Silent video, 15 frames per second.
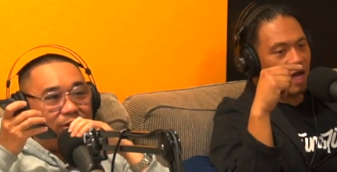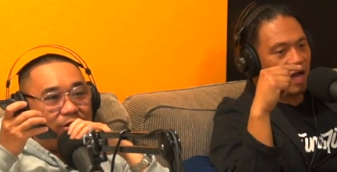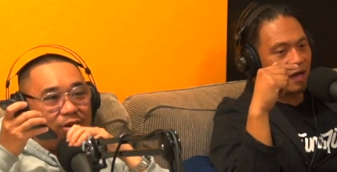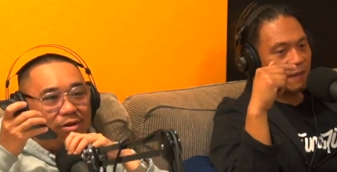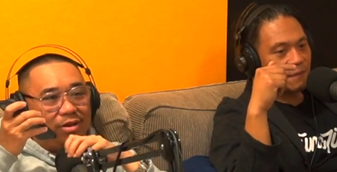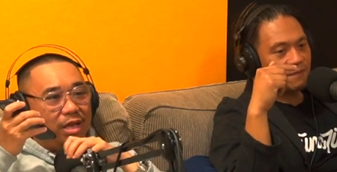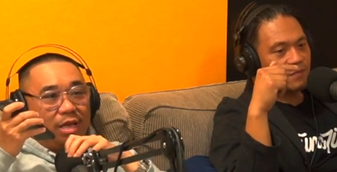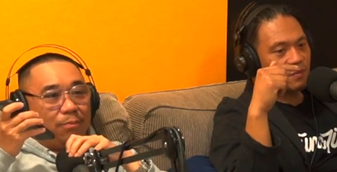Speaker 1: You
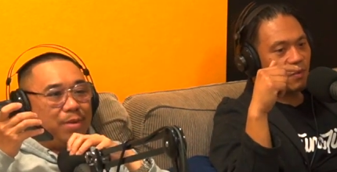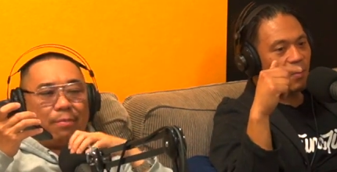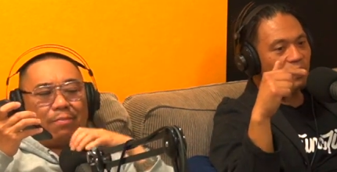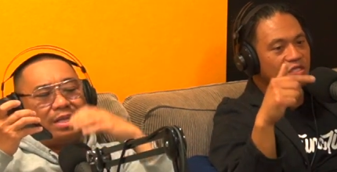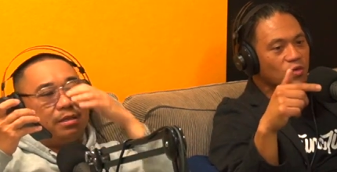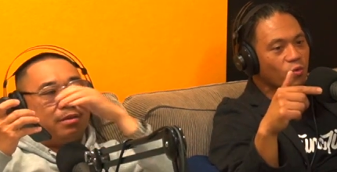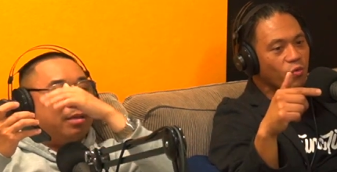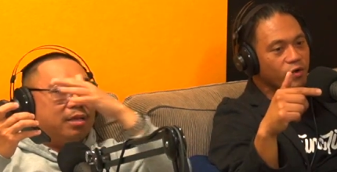know. What but,
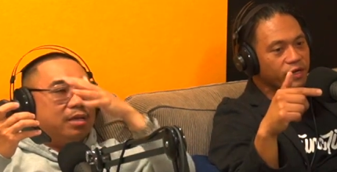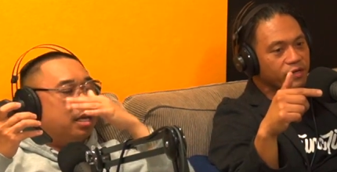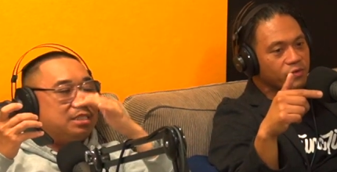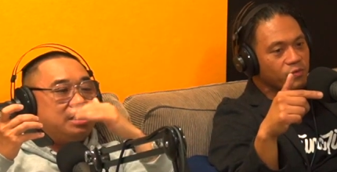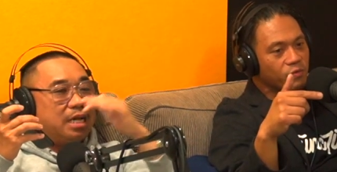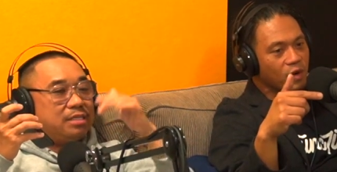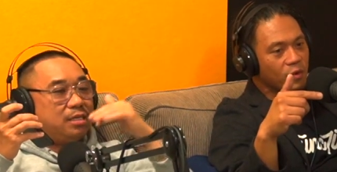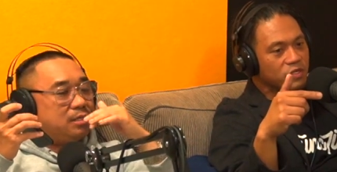was the word?
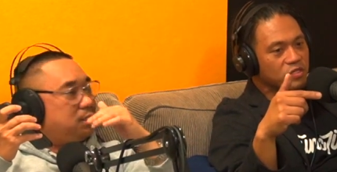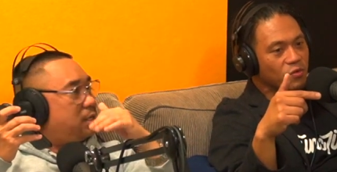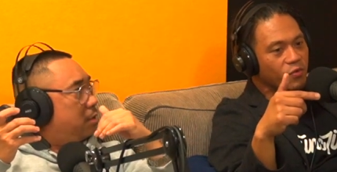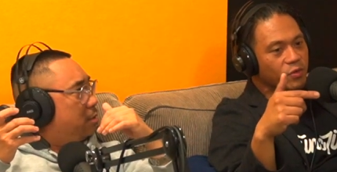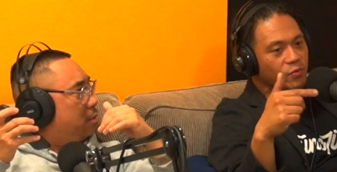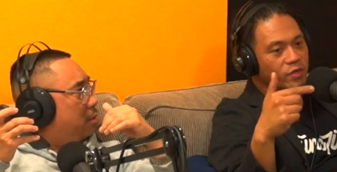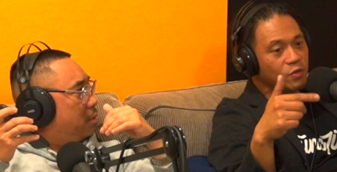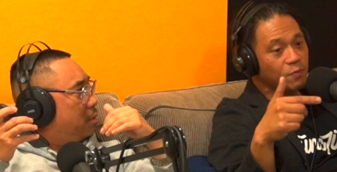what was the
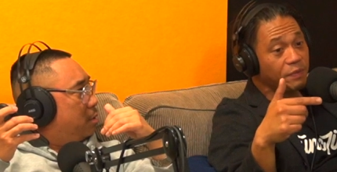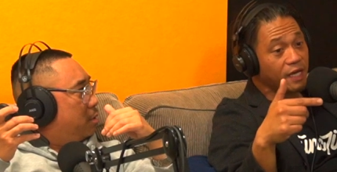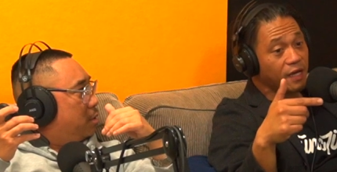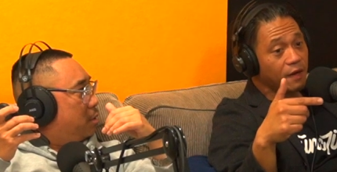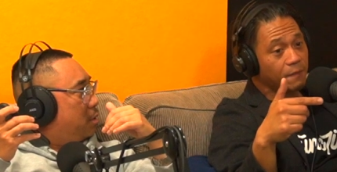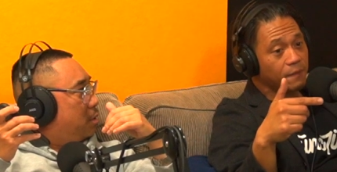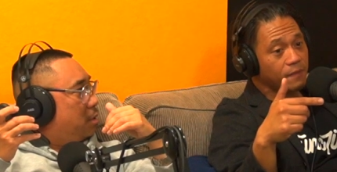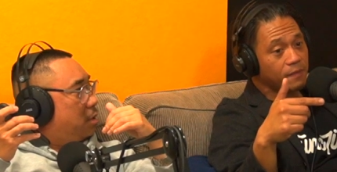word when you pick
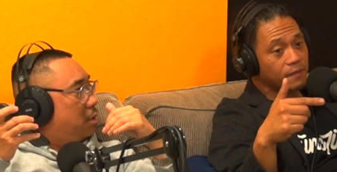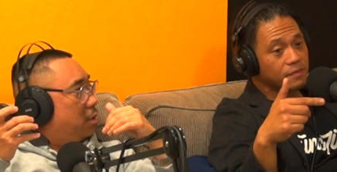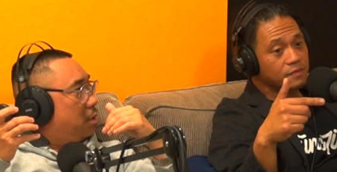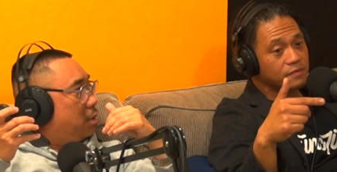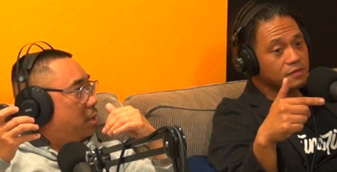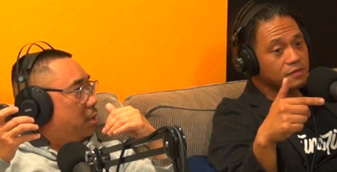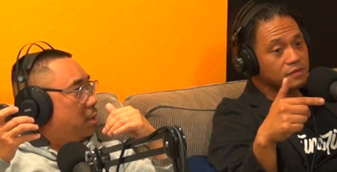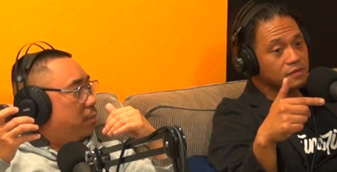up?
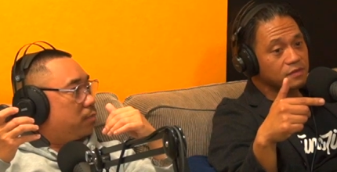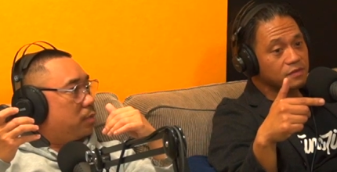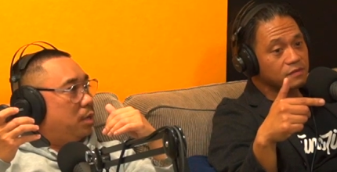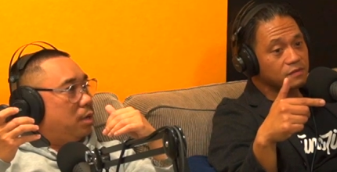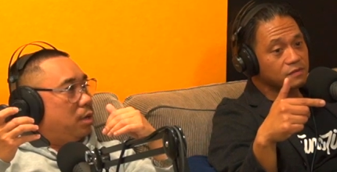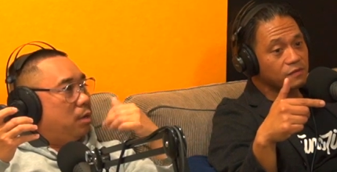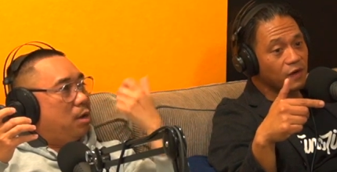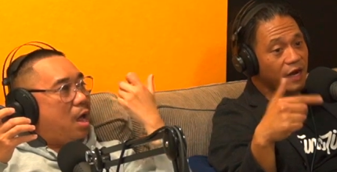
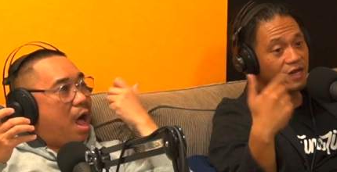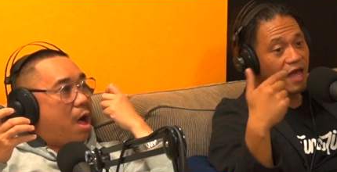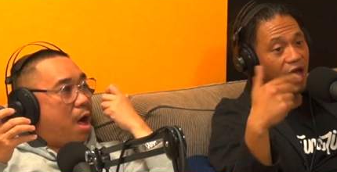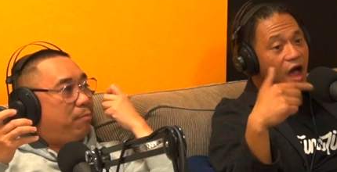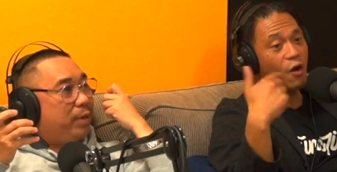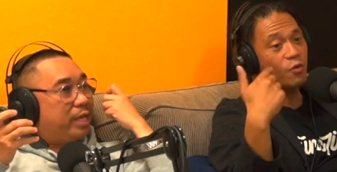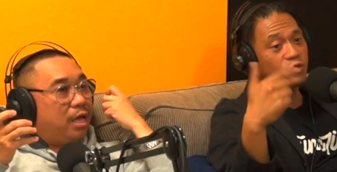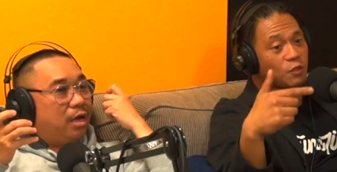What, what right
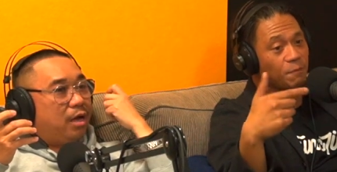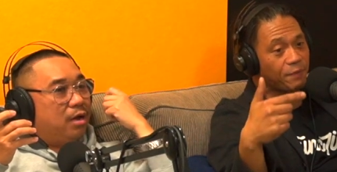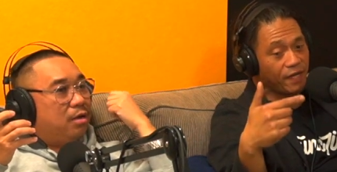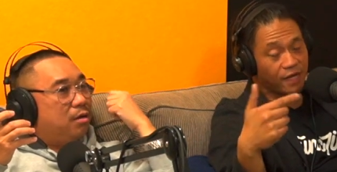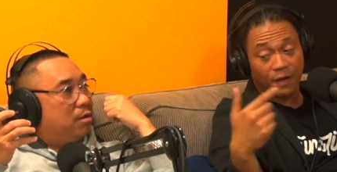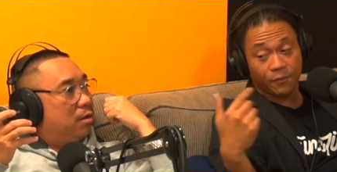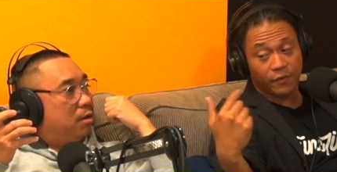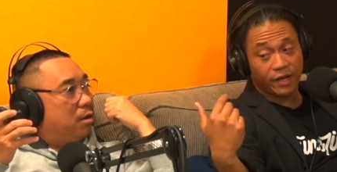now, how would you
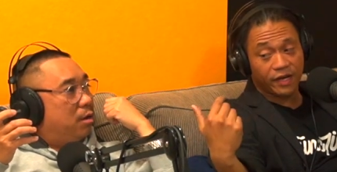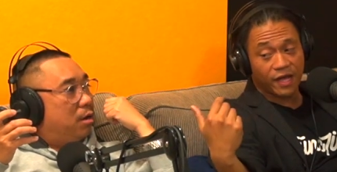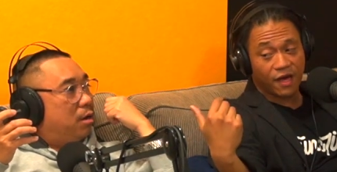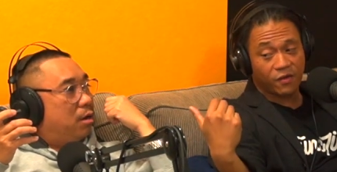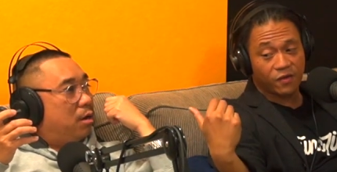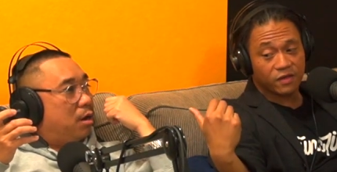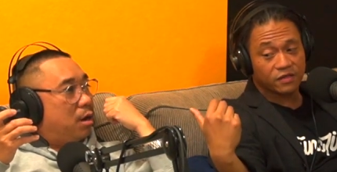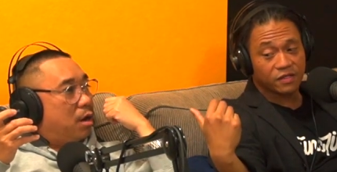pick up right
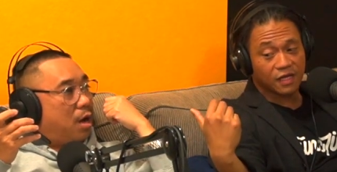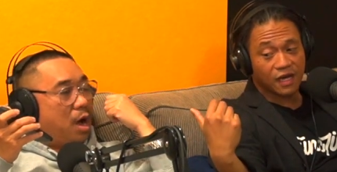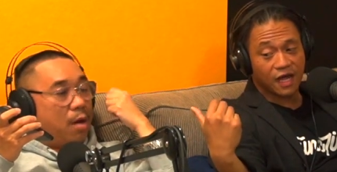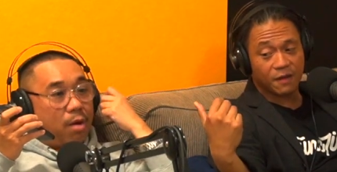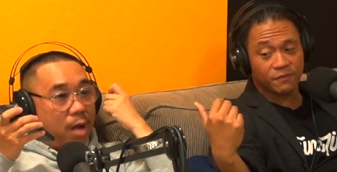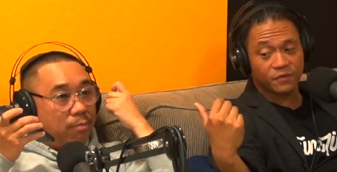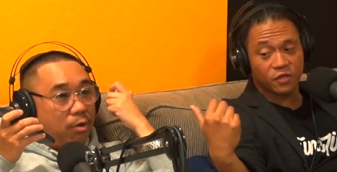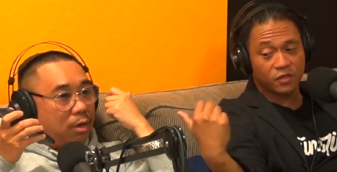now in the
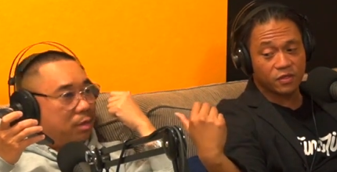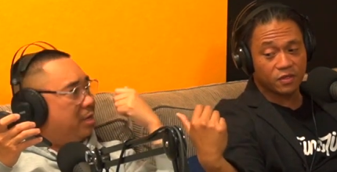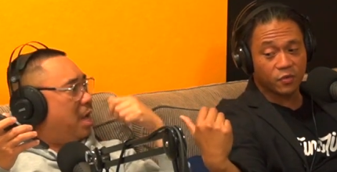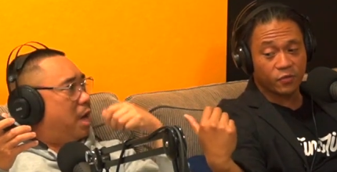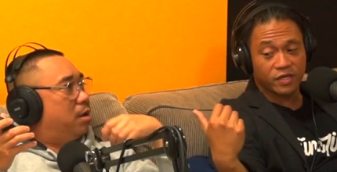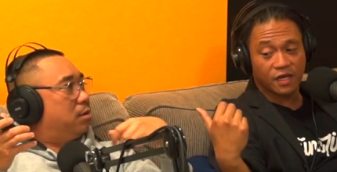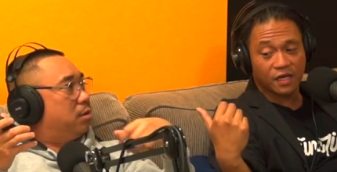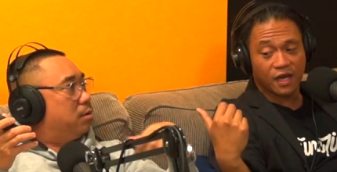club? I'm,
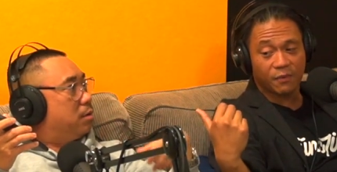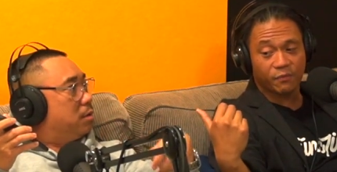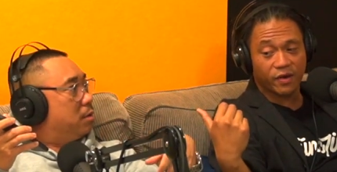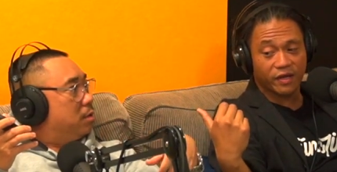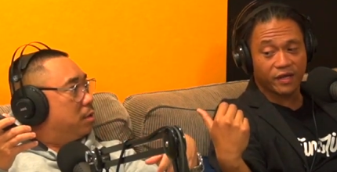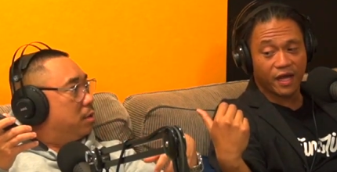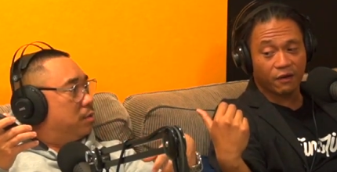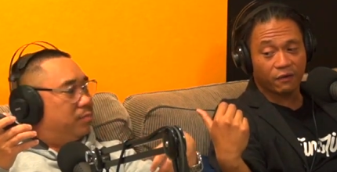you, are in the club
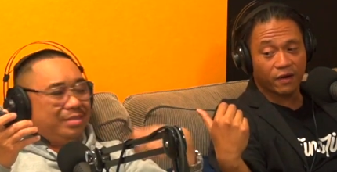right now,